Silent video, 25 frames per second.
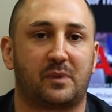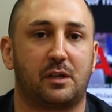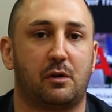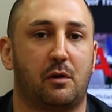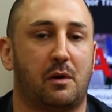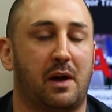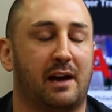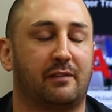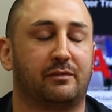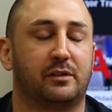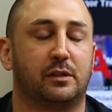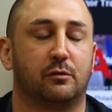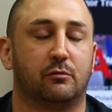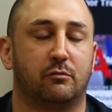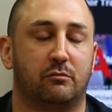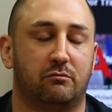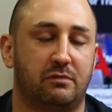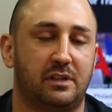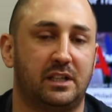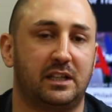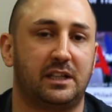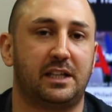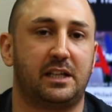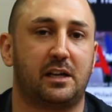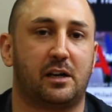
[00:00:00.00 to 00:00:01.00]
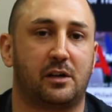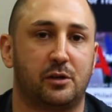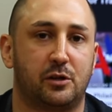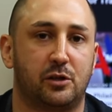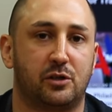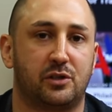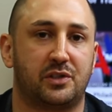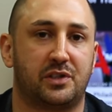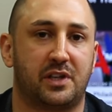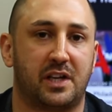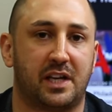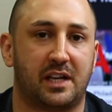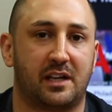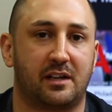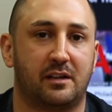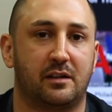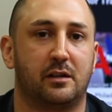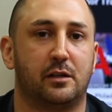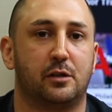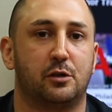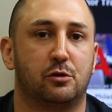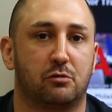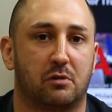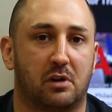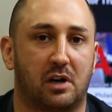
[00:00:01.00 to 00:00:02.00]
You have to really understand
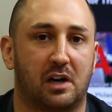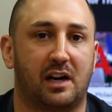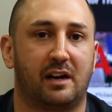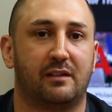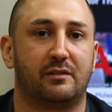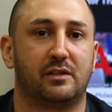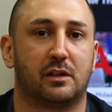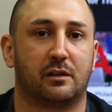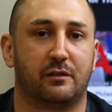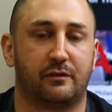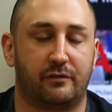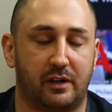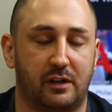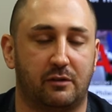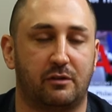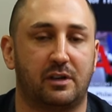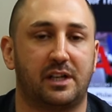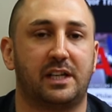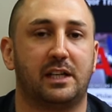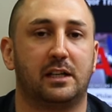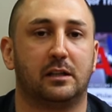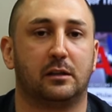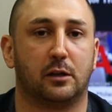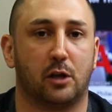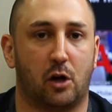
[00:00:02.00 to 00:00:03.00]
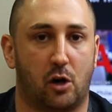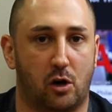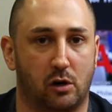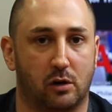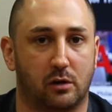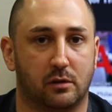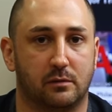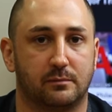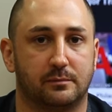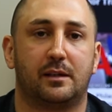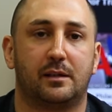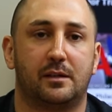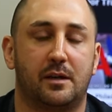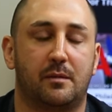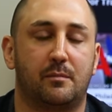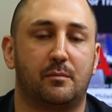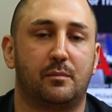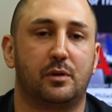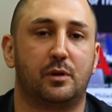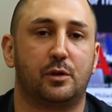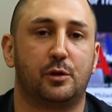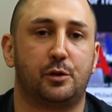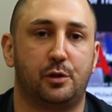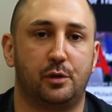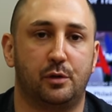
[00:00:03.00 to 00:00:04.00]
the drives are very long.
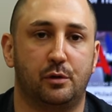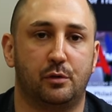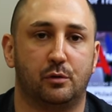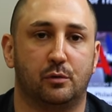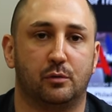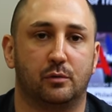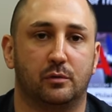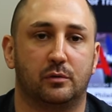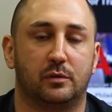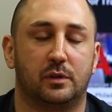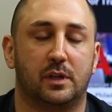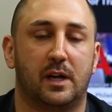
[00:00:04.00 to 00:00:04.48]
Number two,